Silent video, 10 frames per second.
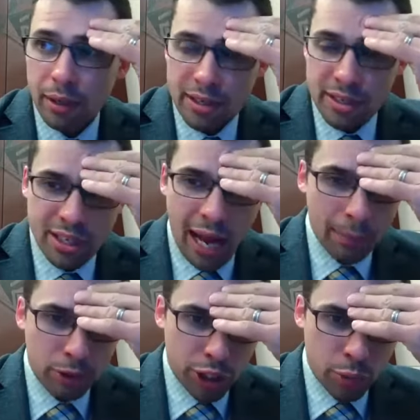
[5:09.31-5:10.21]
is
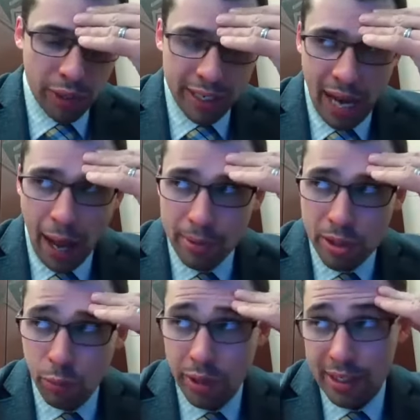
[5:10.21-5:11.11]
establishing winning
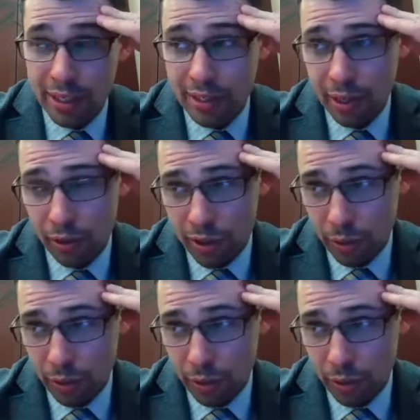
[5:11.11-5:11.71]
habits and winning details.